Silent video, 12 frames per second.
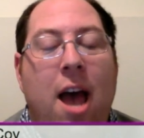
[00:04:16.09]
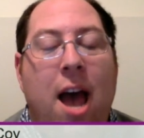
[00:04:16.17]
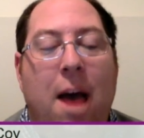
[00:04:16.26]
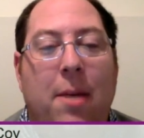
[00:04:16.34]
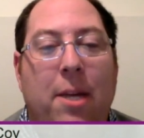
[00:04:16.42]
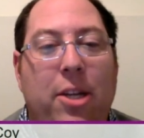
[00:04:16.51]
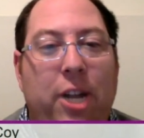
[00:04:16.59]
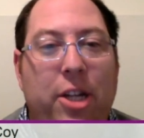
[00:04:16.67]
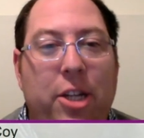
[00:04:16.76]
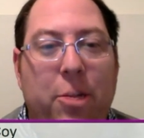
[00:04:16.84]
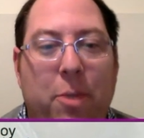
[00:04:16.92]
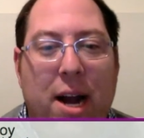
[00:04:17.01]

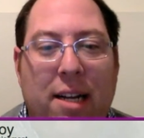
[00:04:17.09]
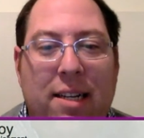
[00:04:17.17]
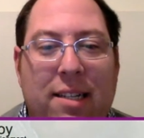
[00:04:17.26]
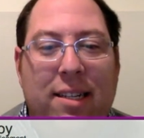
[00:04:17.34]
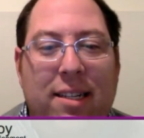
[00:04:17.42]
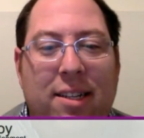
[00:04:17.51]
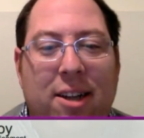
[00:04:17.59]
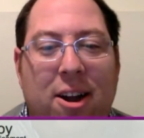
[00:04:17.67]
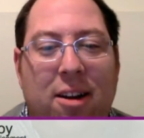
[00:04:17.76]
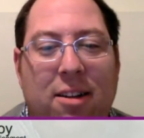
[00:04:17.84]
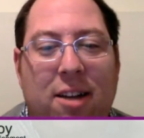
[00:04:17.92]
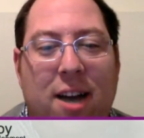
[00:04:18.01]
initiation practices
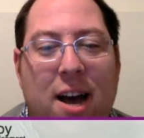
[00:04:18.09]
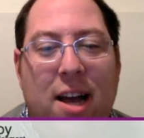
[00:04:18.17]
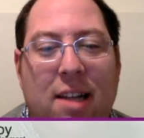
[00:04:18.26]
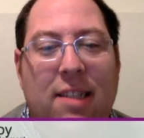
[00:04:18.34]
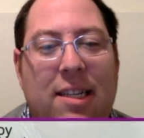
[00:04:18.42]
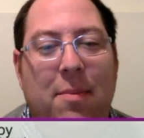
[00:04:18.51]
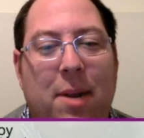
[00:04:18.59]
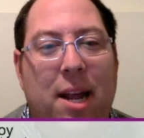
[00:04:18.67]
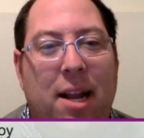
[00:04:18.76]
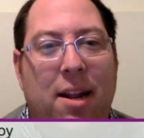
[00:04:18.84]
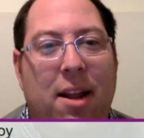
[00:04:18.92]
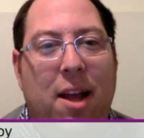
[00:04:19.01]
are taught and
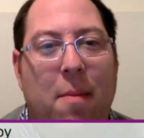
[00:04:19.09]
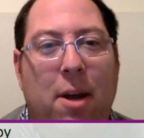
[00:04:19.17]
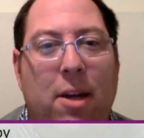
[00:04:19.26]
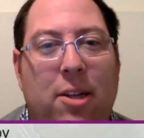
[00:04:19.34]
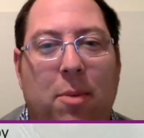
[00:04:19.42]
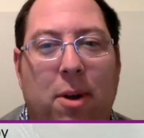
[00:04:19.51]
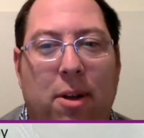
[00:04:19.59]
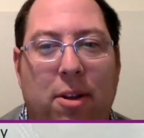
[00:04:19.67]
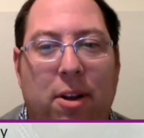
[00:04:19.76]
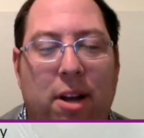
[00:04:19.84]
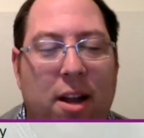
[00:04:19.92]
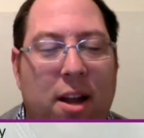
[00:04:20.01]
disseminated amongst our
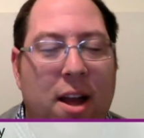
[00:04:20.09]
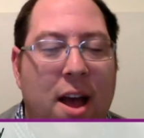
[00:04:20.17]
brotherhood.